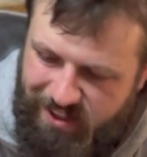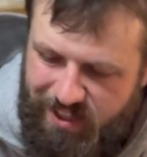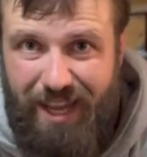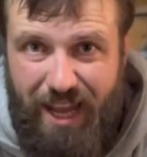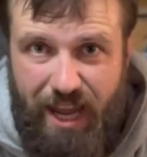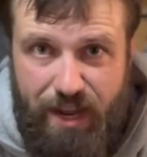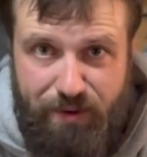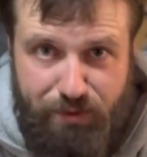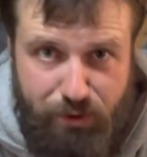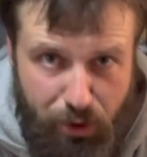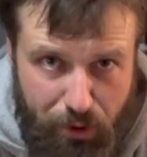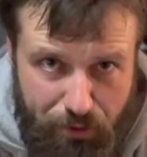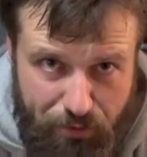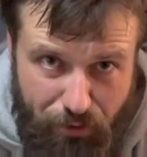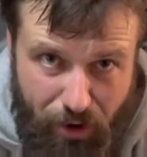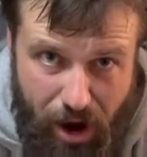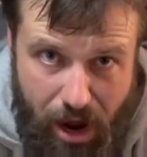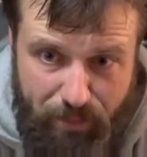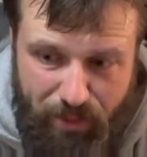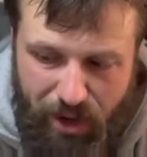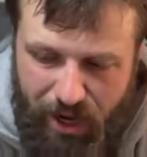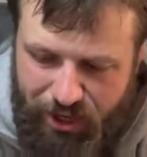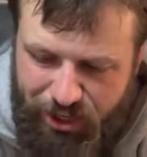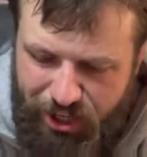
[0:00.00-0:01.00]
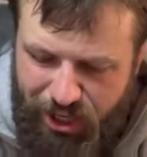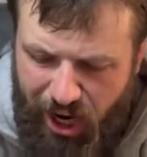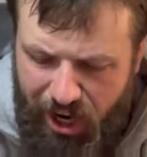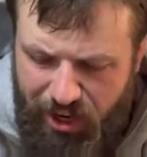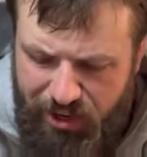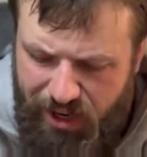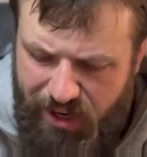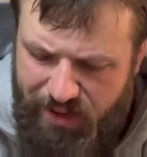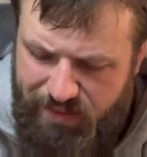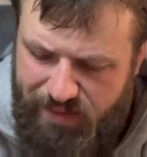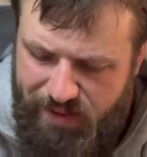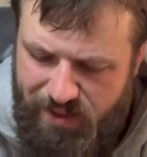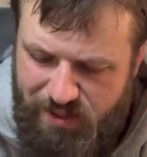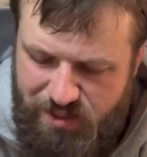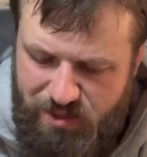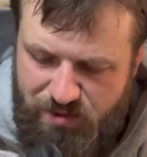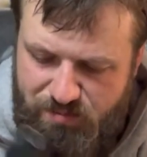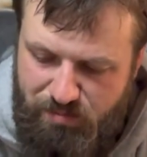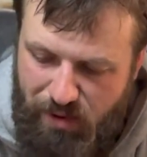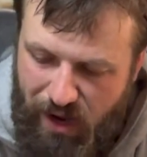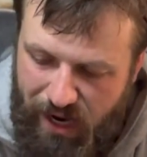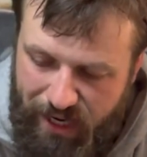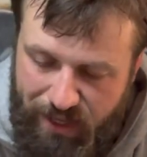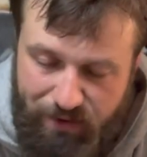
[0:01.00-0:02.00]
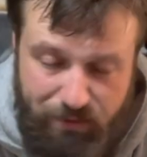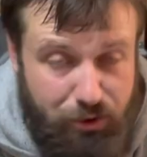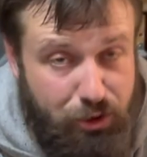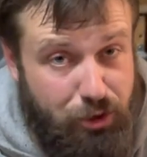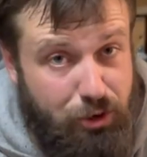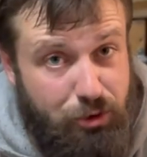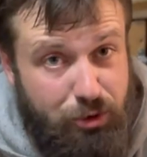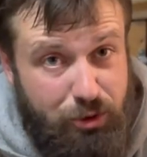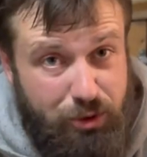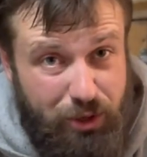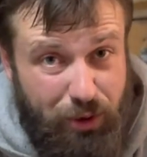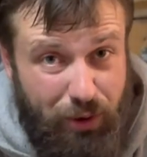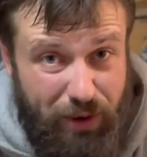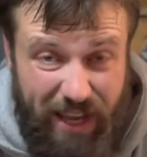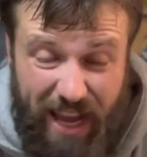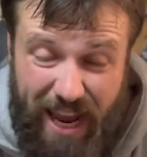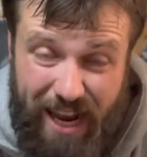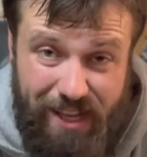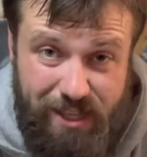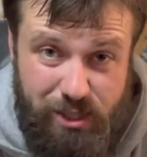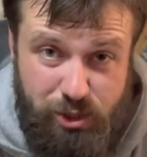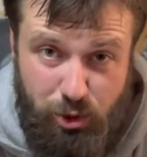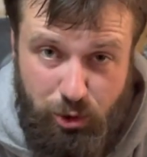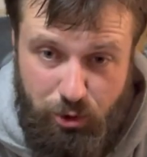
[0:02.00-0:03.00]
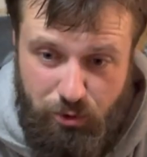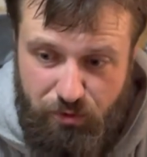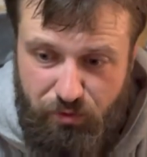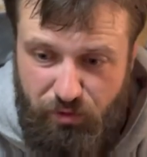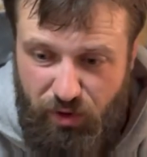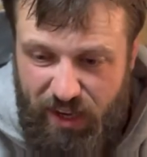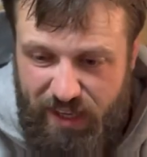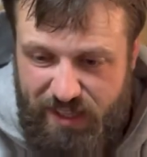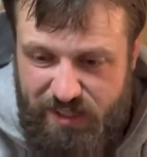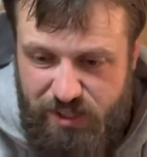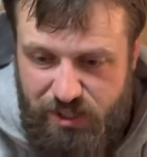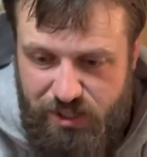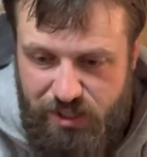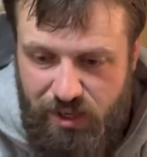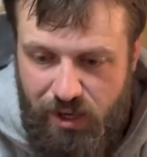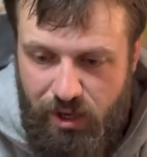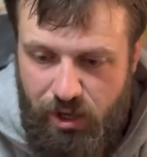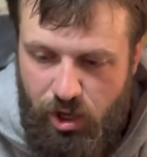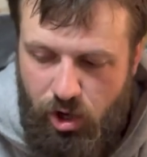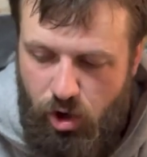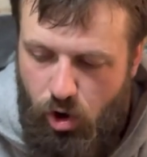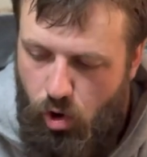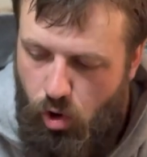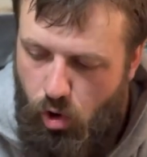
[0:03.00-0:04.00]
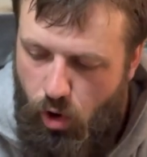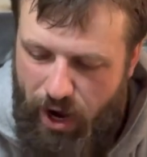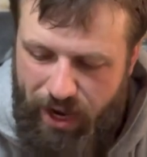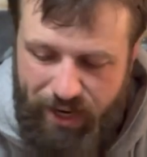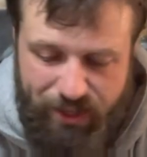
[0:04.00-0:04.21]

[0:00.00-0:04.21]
If you're a framer, you don't need this, but if you're doing any sort of fix or any